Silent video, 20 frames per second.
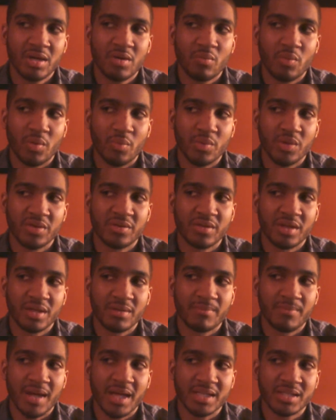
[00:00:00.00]
what we
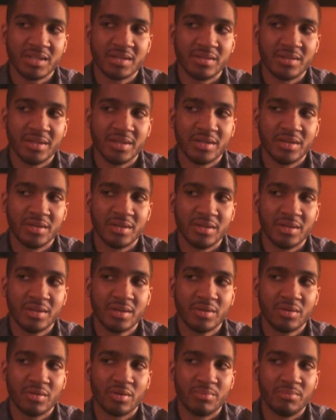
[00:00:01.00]
think masculinity
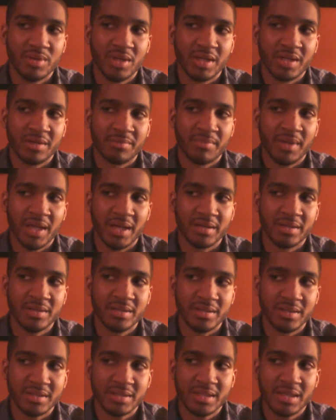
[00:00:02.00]
or being a man
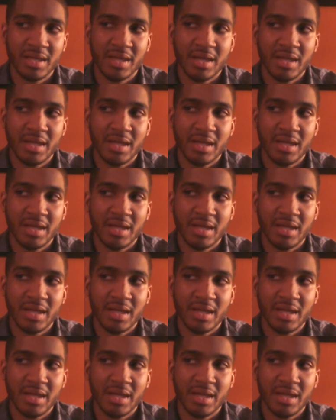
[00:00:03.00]
is.